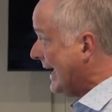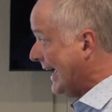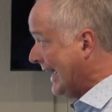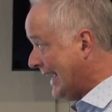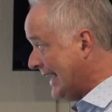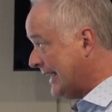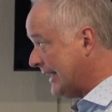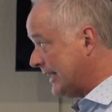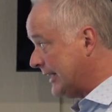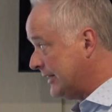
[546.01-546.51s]

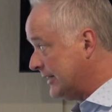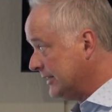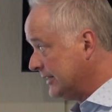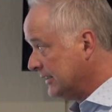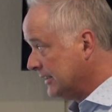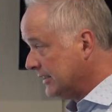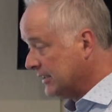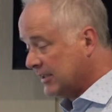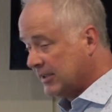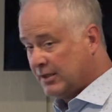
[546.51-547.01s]
And
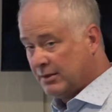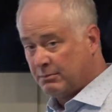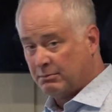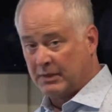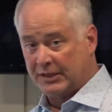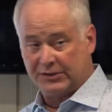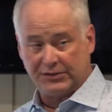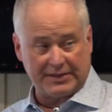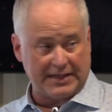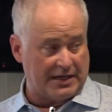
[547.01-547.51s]

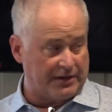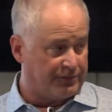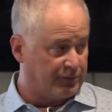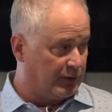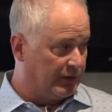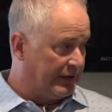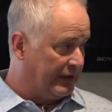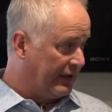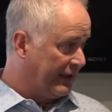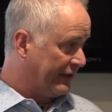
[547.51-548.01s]
my staff
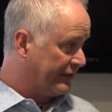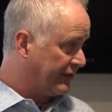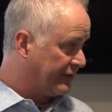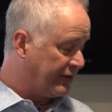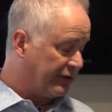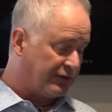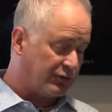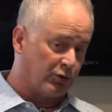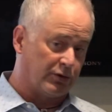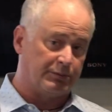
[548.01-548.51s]
really likes
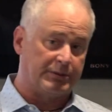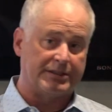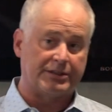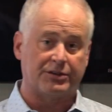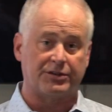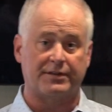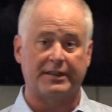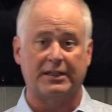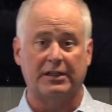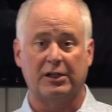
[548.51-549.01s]
this one
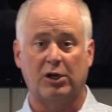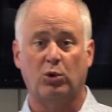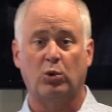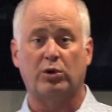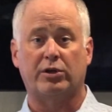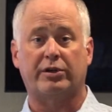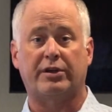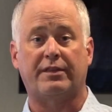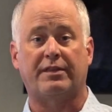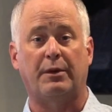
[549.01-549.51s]
because they
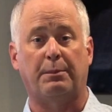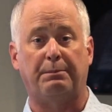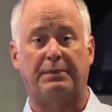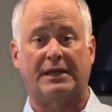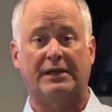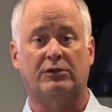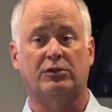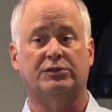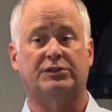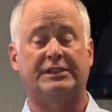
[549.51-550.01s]
lowered the
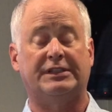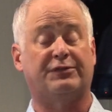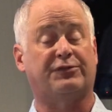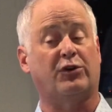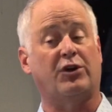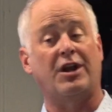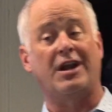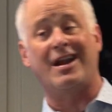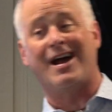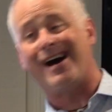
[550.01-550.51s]
penalty
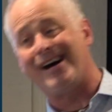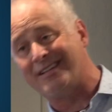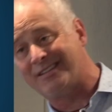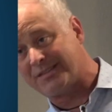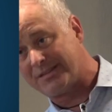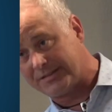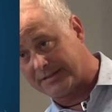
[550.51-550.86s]
for not